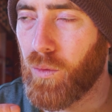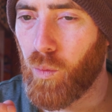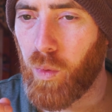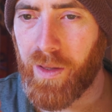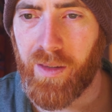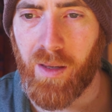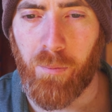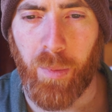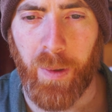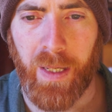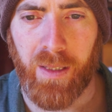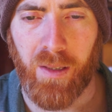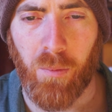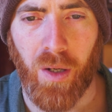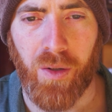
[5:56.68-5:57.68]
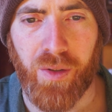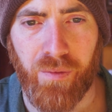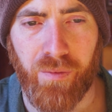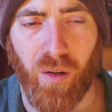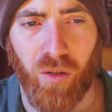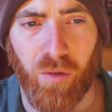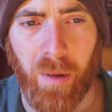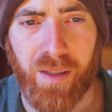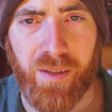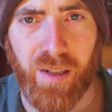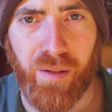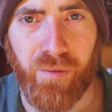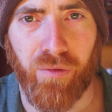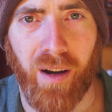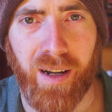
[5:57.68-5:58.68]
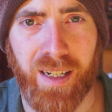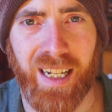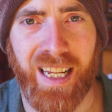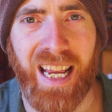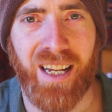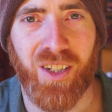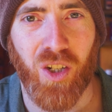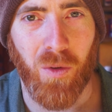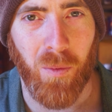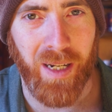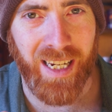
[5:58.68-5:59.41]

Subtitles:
With it being the most environmentally friendly, as you would